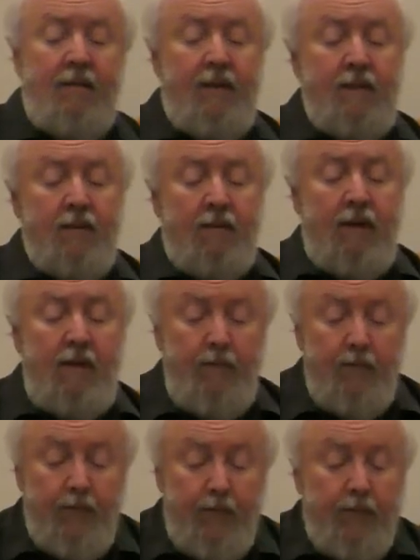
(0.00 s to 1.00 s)

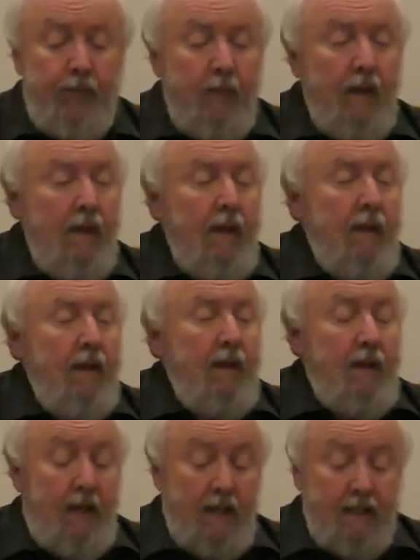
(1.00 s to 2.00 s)
Israel.
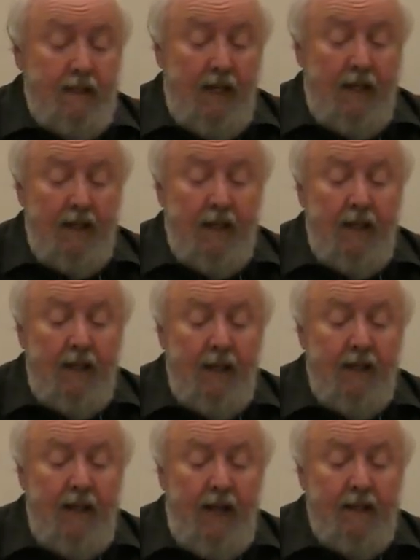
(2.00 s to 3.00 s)
And secondly,
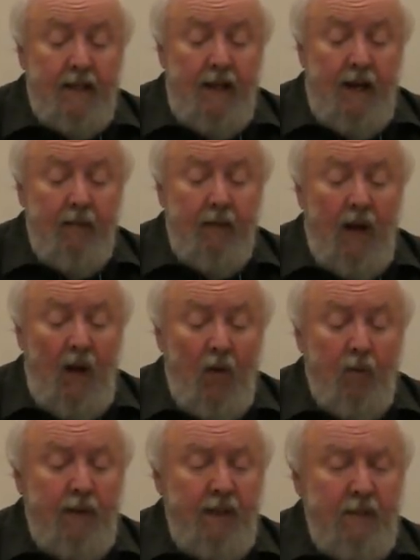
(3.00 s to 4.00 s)
at that time, God
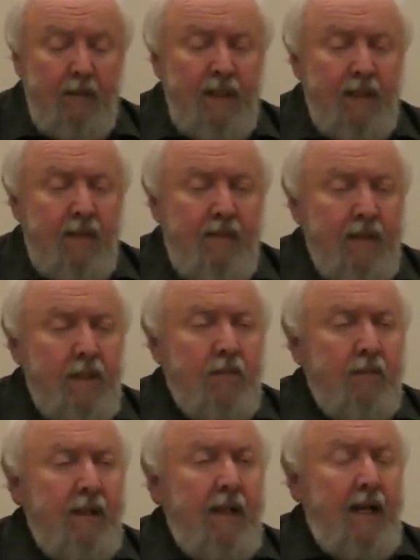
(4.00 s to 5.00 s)
will be in the midst of
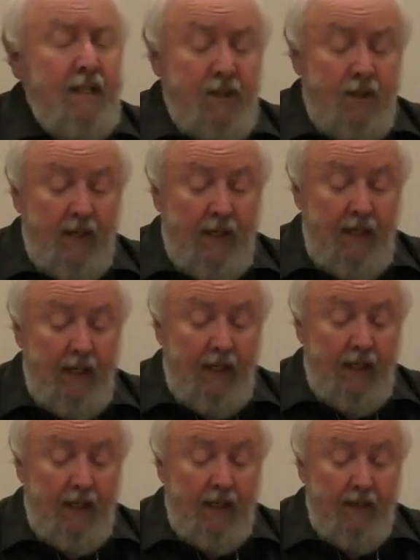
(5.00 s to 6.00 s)
Israel as their
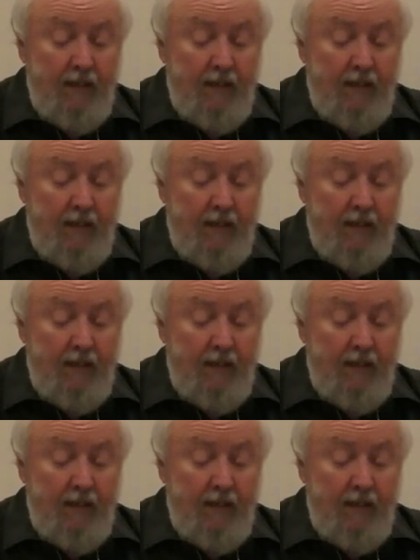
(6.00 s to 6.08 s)
king.